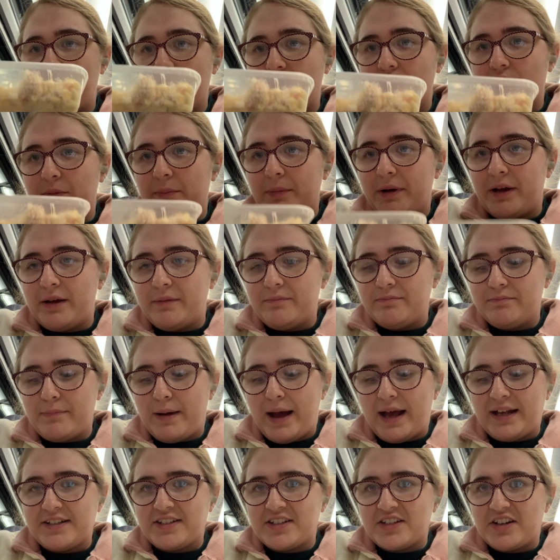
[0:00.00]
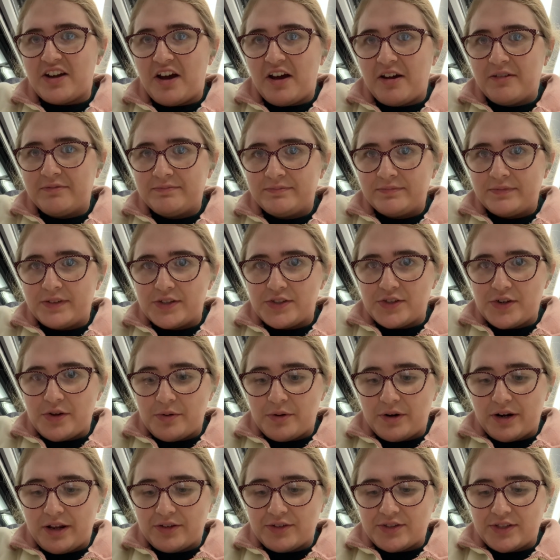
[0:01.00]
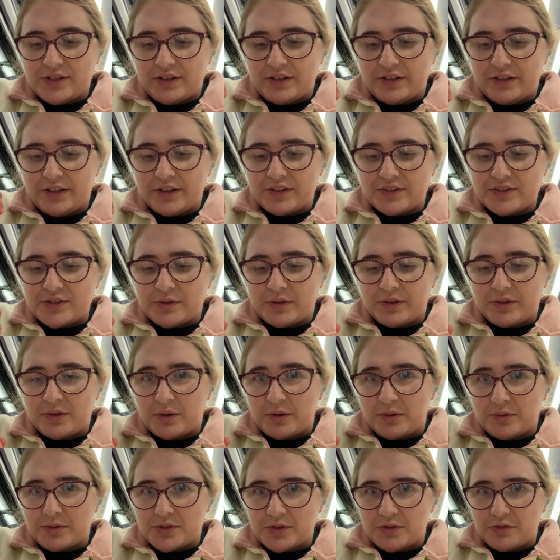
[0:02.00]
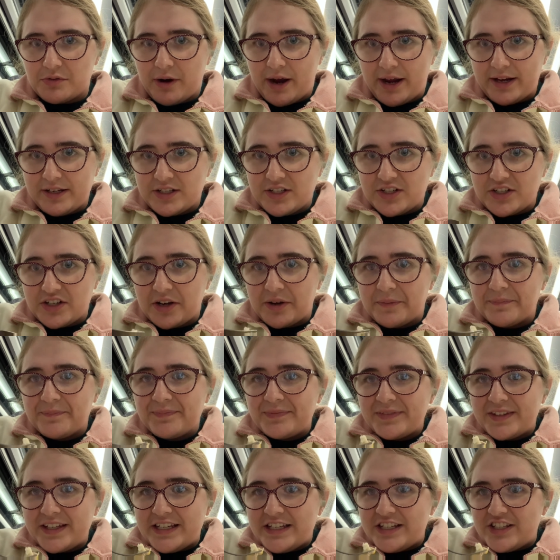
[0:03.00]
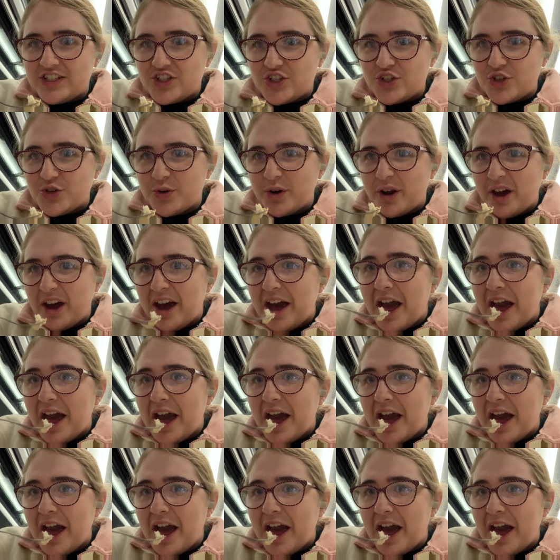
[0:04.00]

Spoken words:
Got my pasta. There's no one else in here, so it looks alright. Eat tuna.